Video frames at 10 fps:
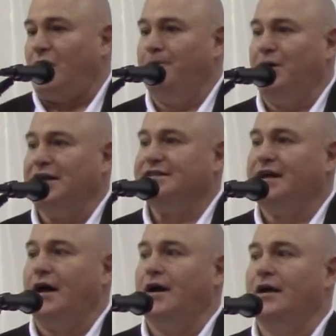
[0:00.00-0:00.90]
But
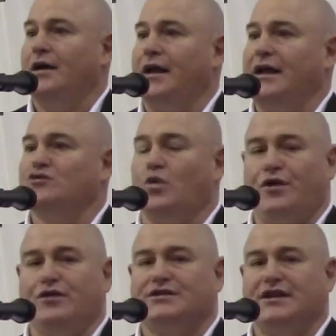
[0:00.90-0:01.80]
it's one
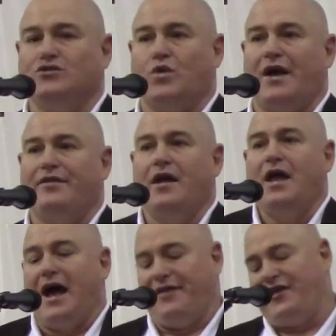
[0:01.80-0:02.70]
of those things where
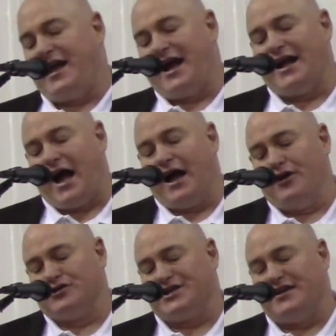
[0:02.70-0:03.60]
I think I
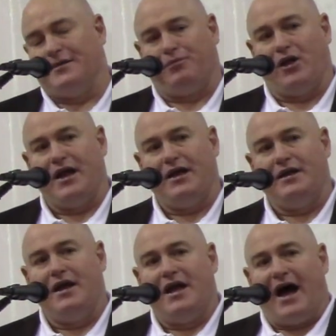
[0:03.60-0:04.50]
understand the
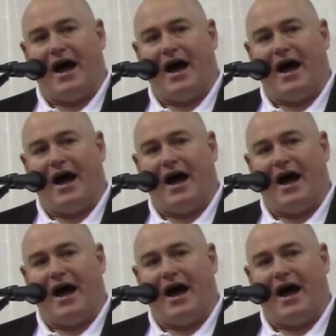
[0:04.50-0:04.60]
plan.